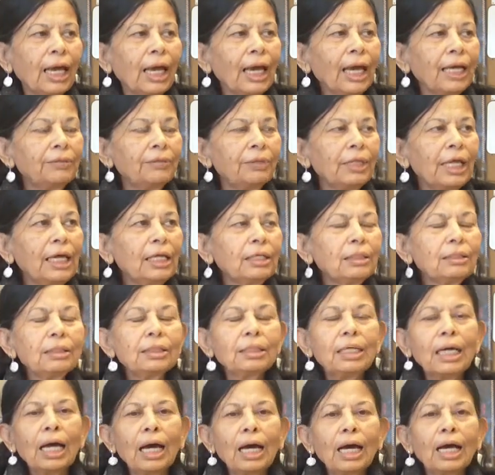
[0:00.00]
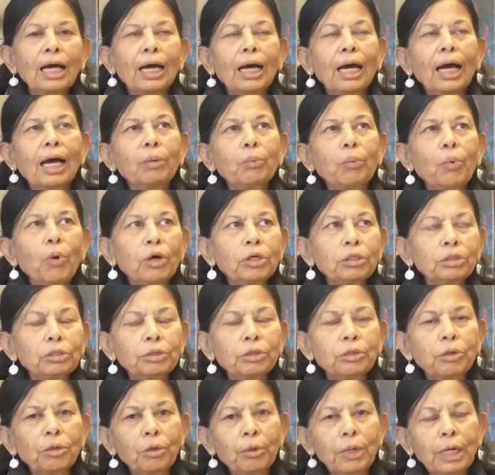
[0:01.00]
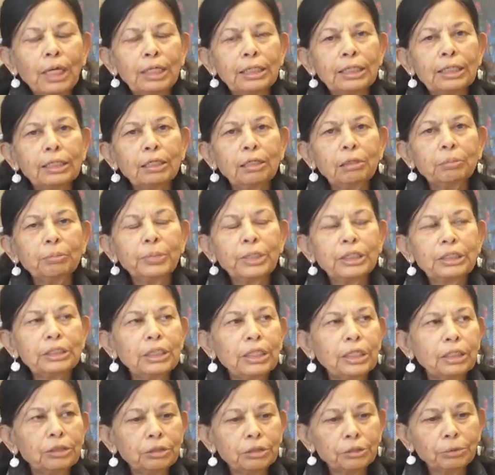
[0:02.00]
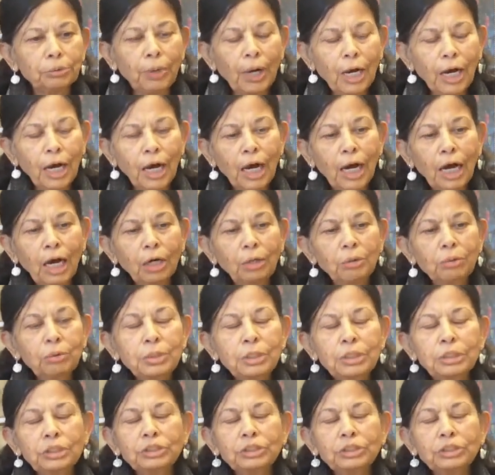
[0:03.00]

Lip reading: And then I want to go a little bit into how